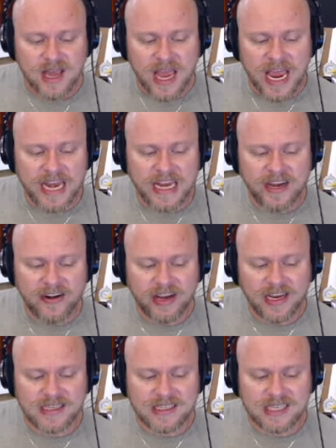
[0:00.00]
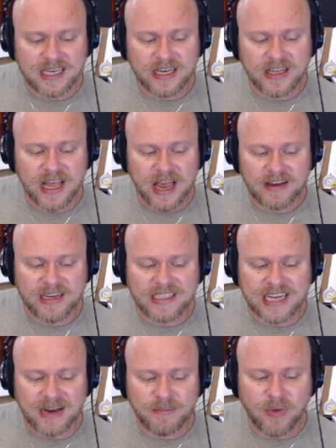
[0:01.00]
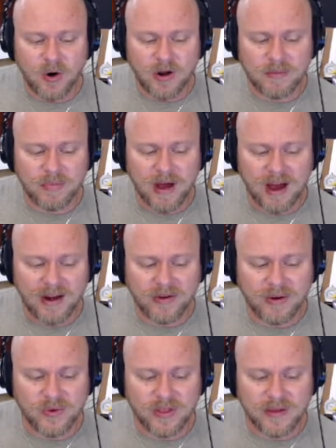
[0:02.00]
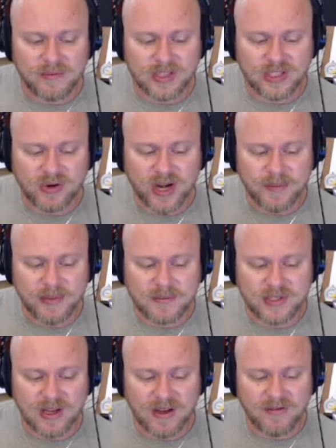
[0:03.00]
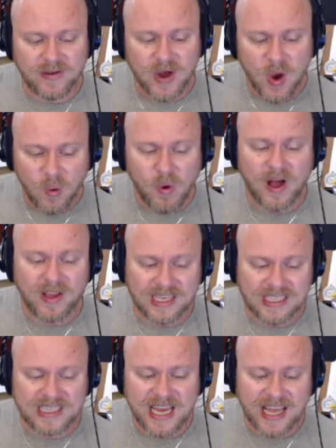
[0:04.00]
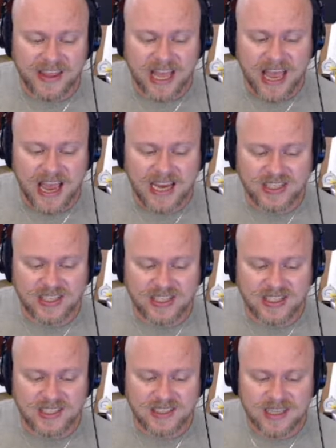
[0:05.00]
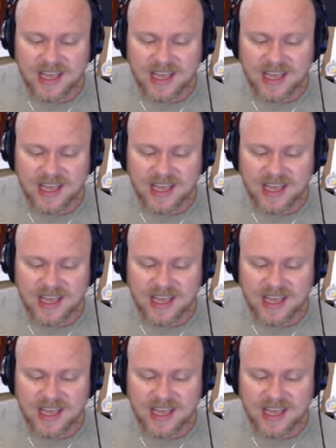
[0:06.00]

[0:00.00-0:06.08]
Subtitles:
And here he is sitting in and he's got broken pottery with him to scrape himself while he sat in the ashes.